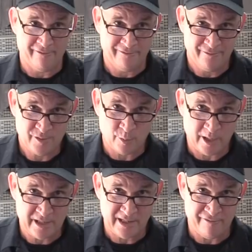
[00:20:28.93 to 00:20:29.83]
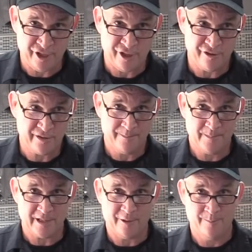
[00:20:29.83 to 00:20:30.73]
of 27 years.
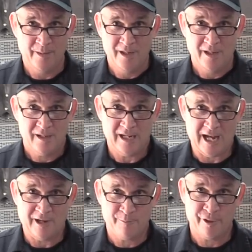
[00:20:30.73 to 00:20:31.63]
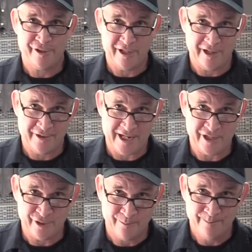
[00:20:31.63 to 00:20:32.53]
So, yeah, I appreciate it.
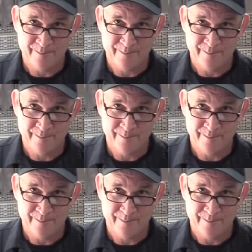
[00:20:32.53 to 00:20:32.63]
Thank you.